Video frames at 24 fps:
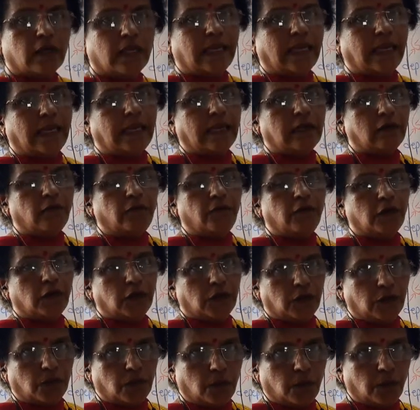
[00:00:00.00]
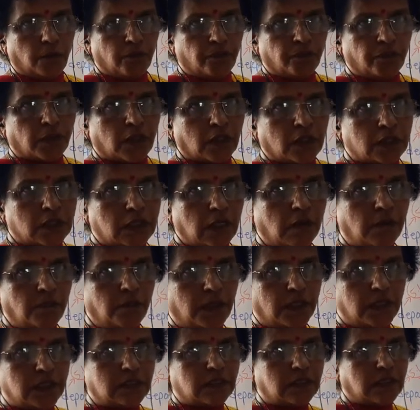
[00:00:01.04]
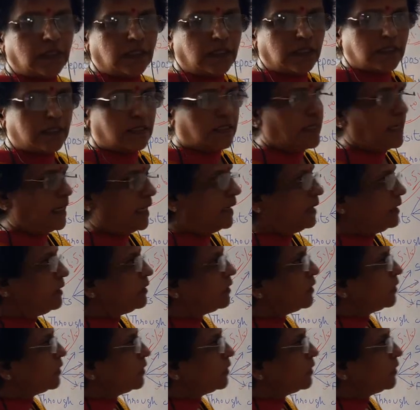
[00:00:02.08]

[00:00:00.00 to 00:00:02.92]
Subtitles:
care for you. Some person is there